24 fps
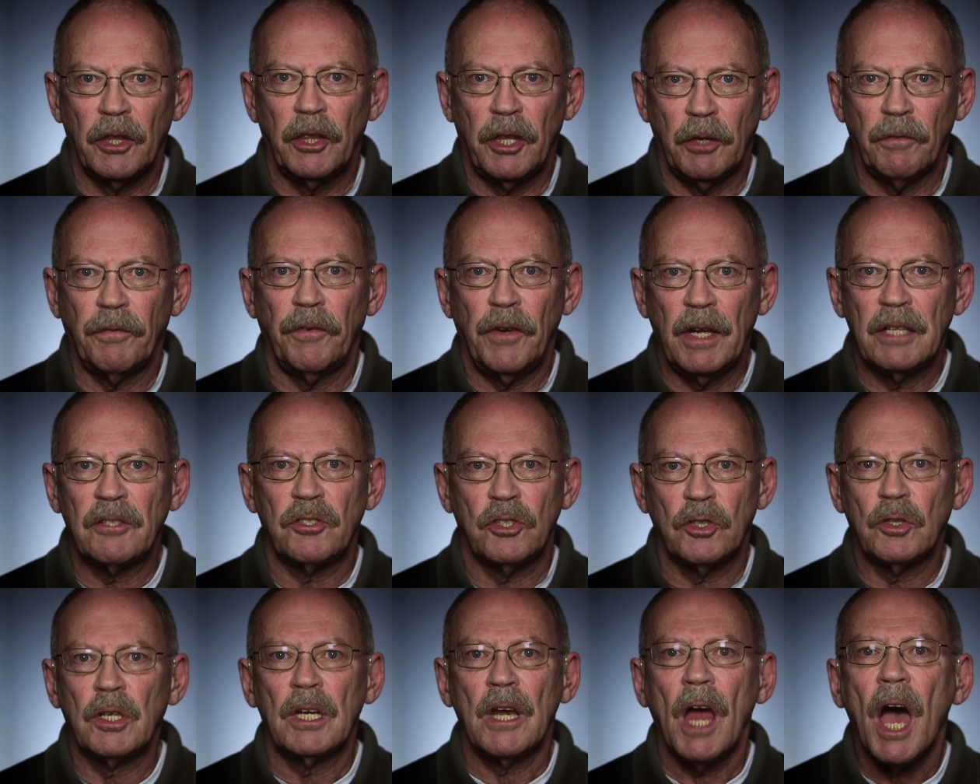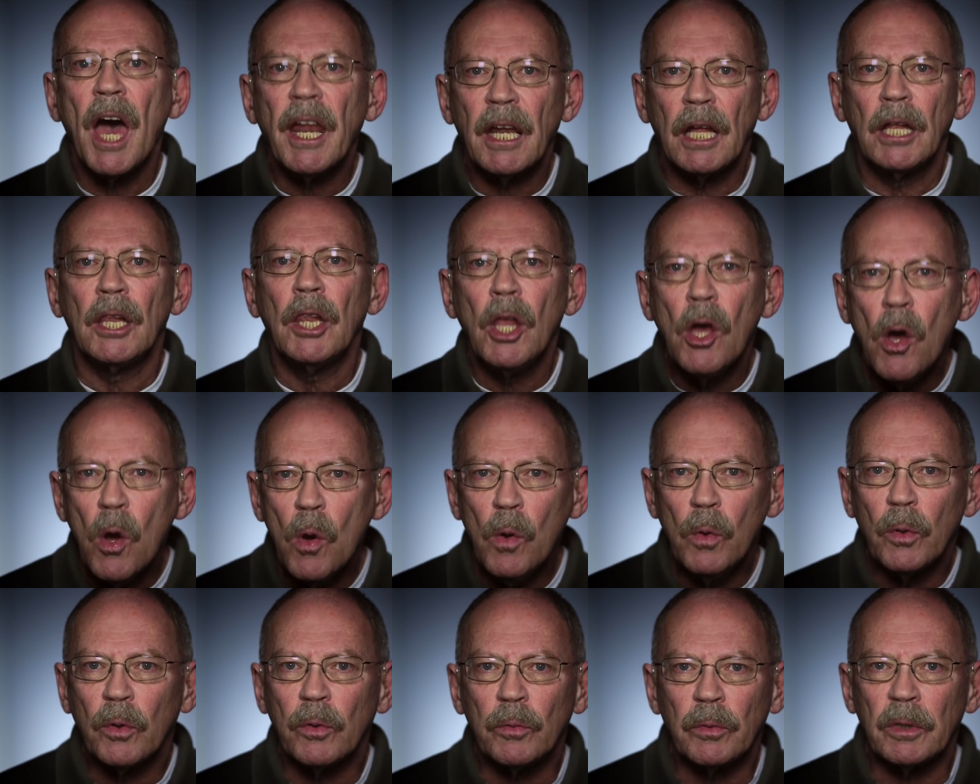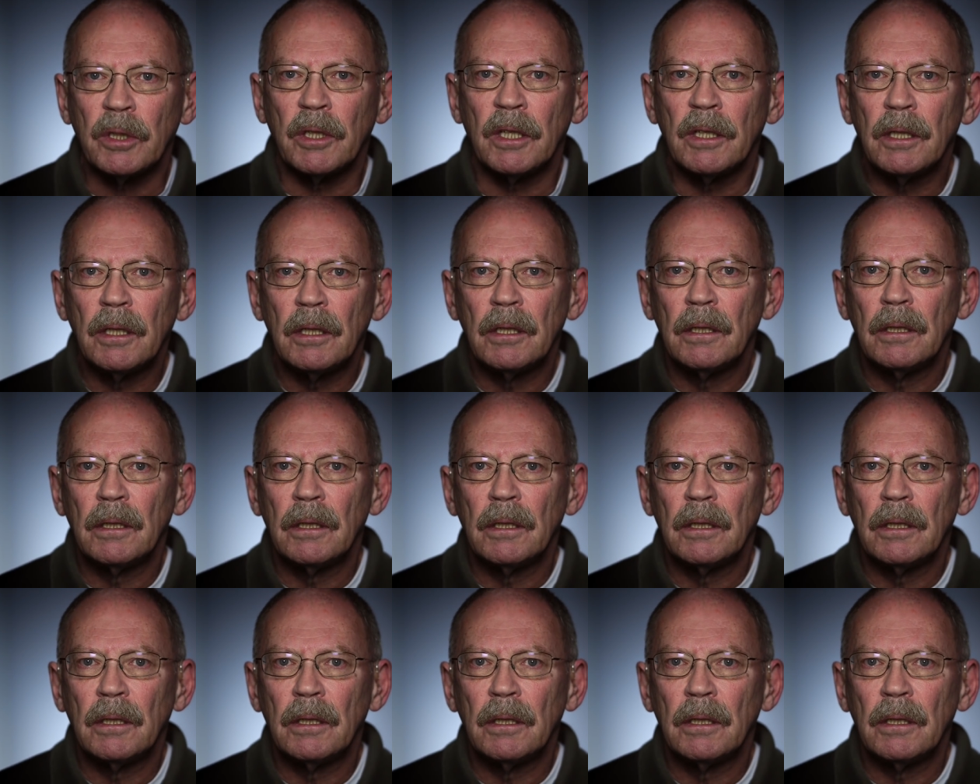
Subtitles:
They're friends. You're not alone.